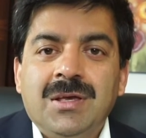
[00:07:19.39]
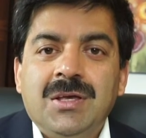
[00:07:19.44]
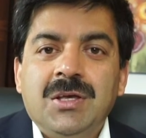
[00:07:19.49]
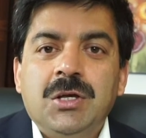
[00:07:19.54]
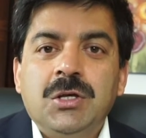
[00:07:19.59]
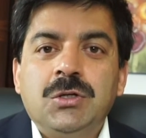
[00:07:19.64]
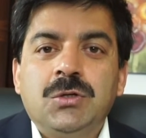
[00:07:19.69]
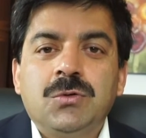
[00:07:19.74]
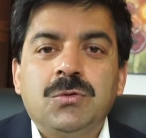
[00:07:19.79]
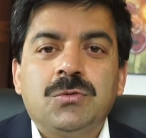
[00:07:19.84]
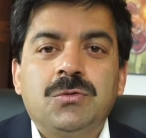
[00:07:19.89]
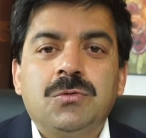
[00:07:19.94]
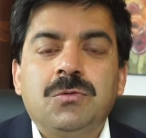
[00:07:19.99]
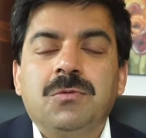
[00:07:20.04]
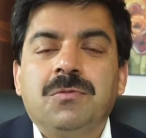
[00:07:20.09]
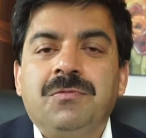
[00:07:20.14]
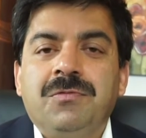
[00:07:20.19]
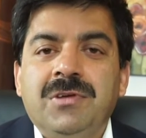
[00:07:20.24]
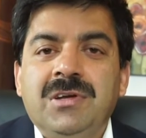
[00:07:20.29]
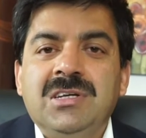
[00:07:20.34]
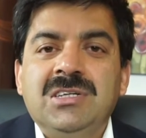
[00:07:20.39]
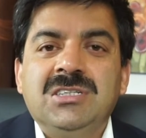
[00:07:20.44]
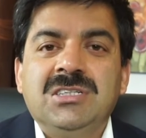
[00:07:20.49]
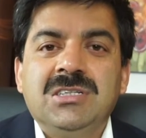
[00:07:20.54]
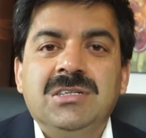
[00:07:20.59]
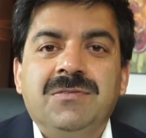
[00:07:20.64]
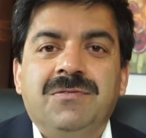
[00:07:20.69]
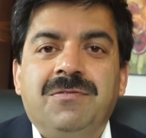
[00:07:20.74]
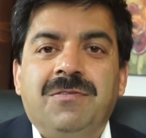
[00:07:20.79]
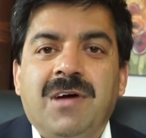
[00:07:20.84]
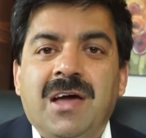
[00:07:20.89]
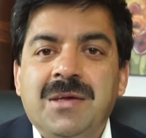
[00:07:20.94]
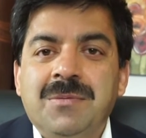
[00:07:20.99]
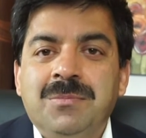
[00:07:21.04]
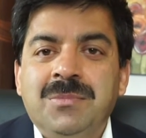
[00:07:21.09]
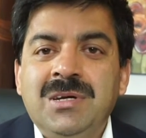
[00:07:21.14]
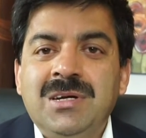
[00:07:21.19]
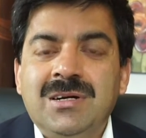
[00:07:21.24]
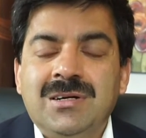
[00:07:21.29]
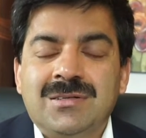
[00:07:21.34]
it used to finish in 5
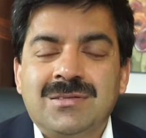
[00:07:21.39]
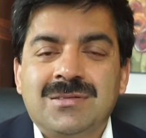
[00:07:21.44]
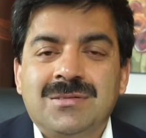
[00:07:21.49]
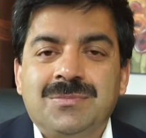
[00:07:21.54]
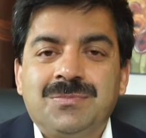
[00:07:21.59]
minutes.